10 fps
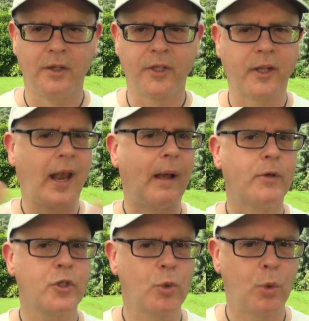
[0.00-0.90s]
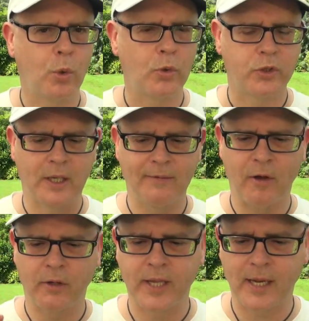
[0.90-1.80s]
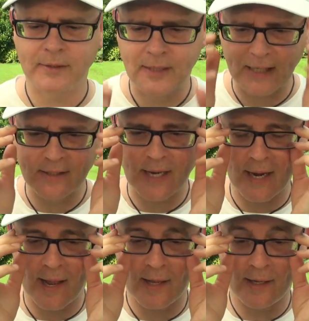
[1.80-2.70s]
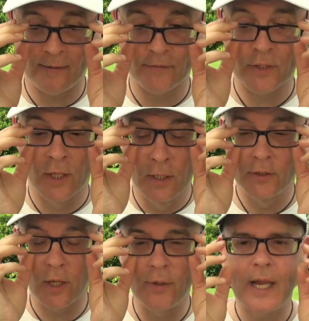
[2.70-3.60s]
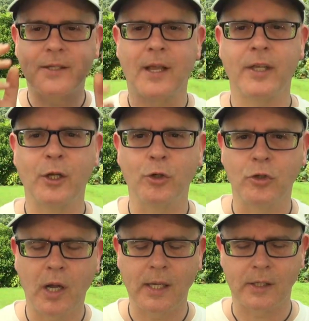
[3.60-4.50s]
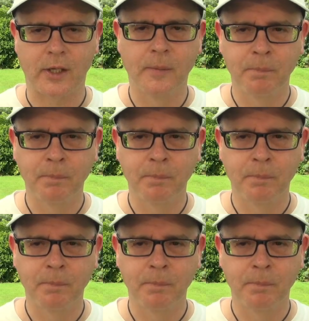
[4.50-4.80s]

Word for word: that allow us all to live our day-to-day lives. So yes, I think you're right.